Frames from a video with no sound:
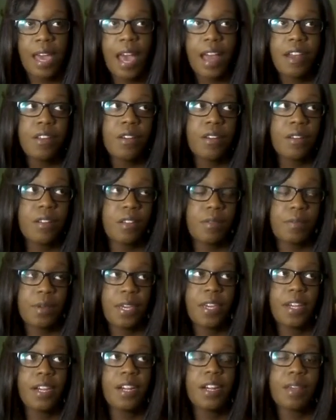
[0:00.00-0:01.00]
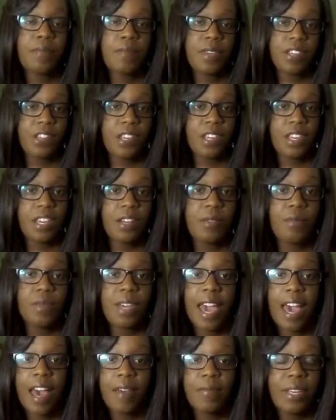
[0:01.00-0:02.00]
know up here in Michigan, we
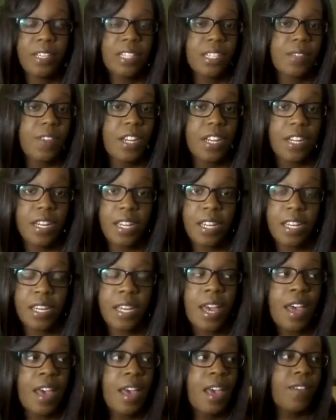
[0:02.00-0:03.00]
have Xfinity.